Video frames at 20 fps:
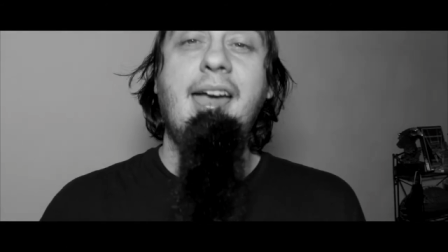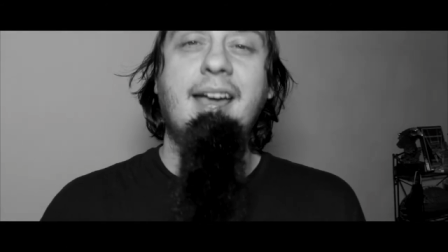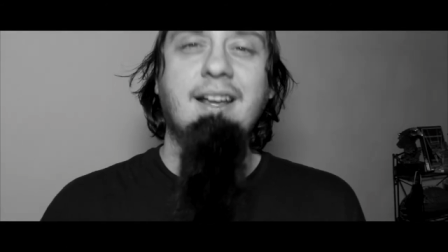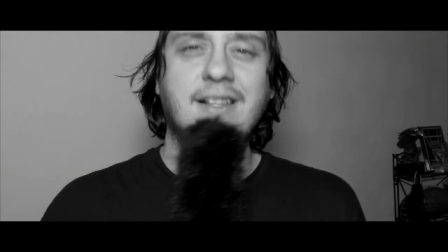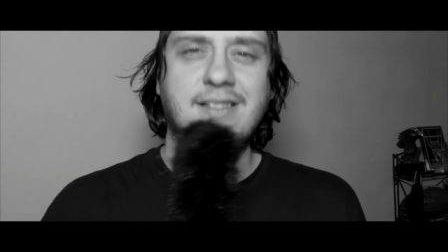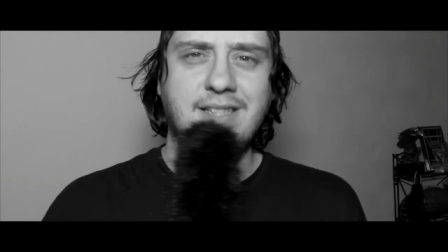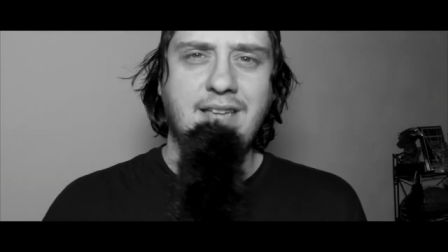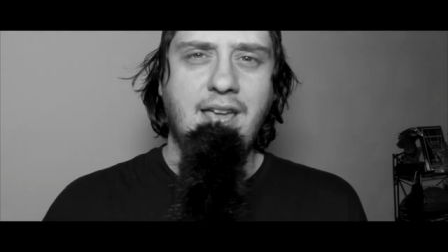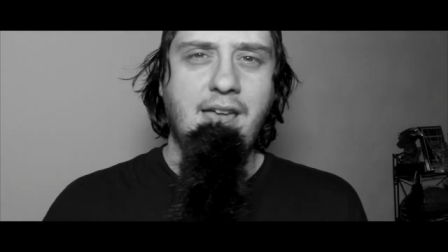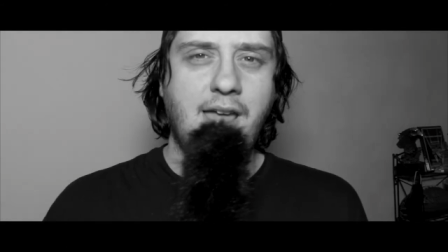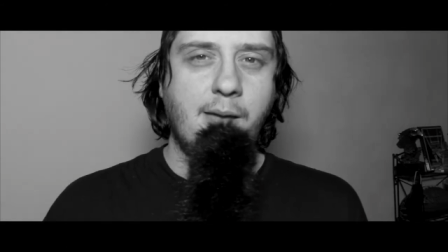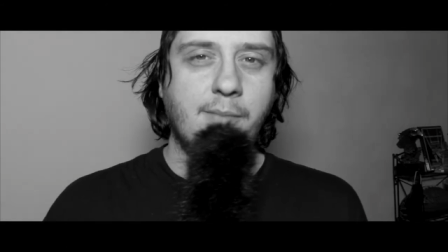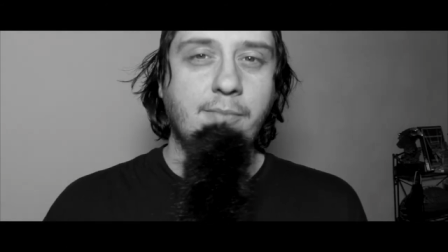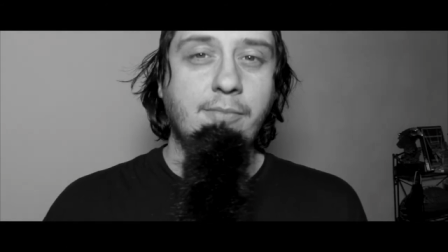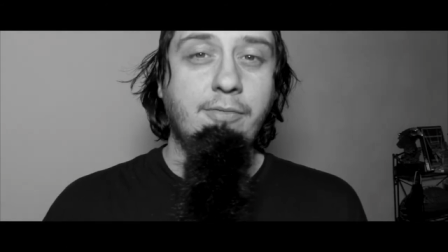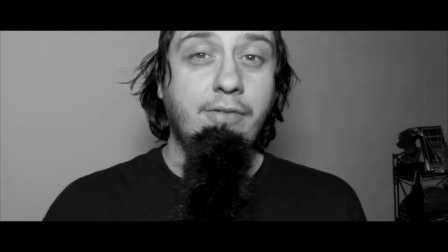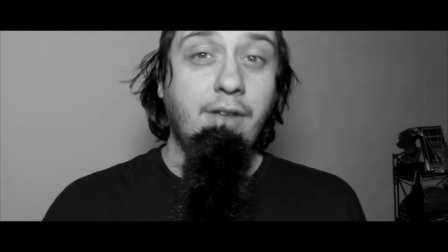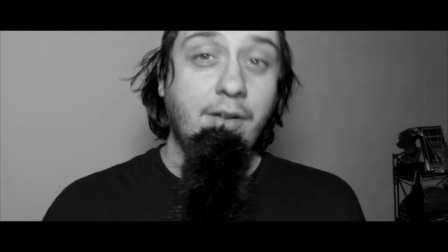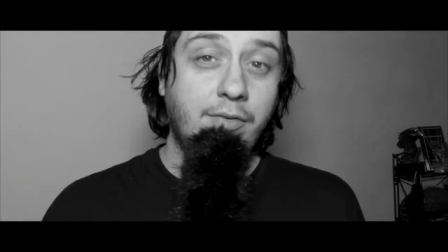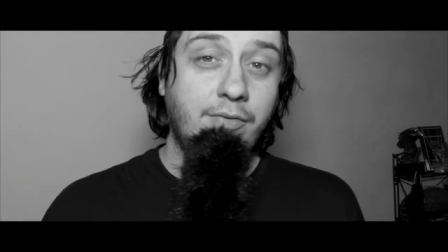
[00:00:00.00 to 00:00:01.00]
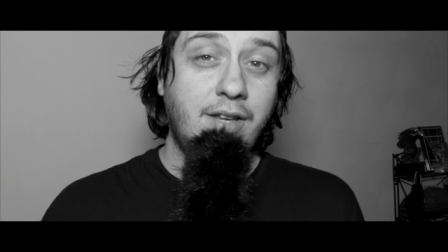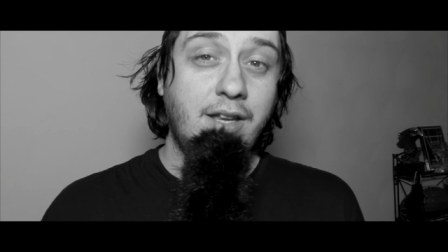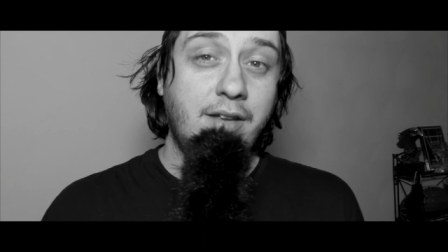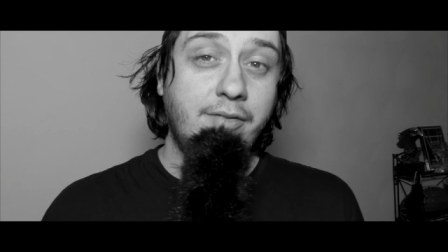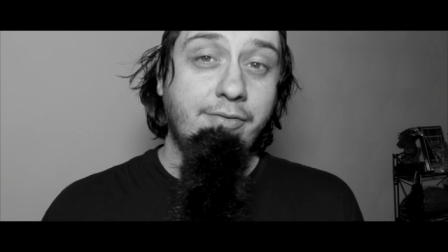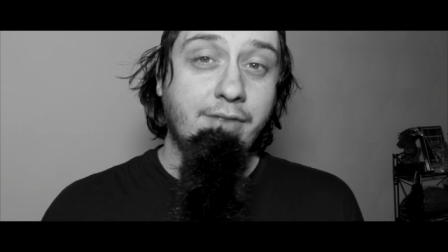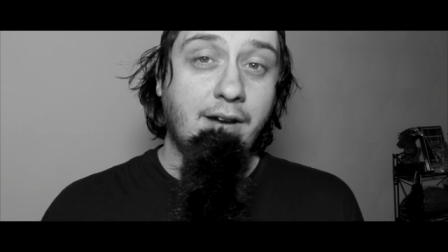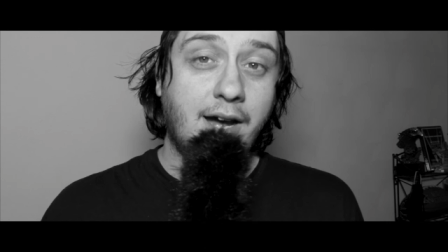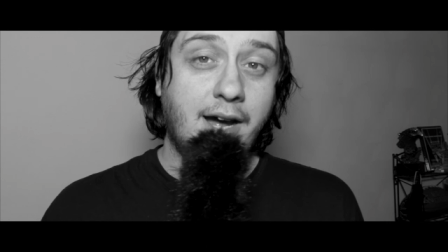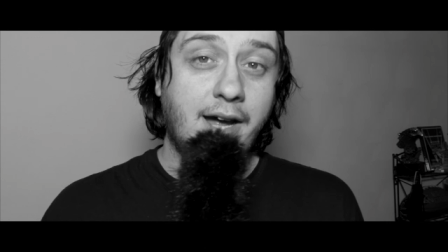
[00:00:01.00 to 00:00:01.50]

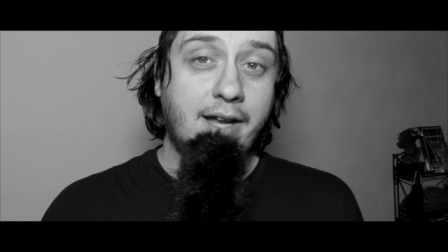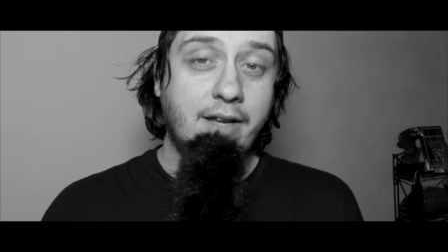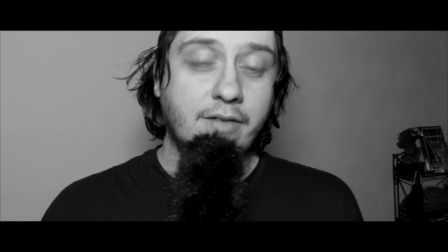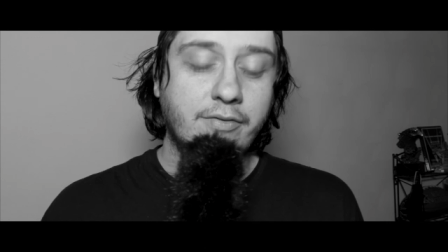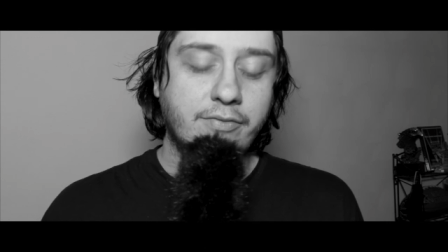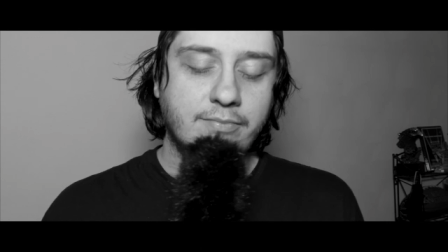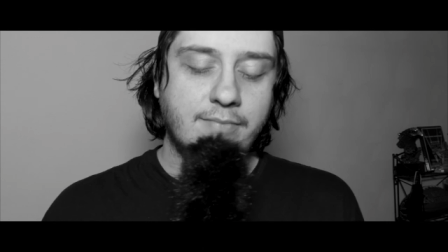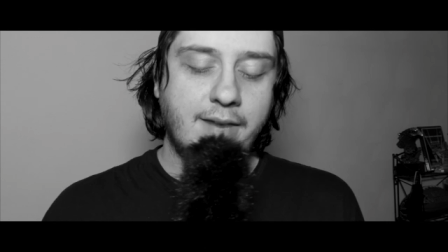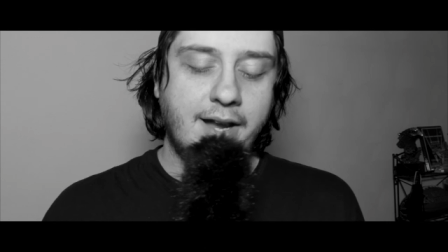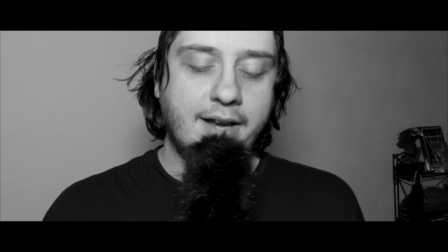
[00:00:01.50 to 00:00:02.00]
XM55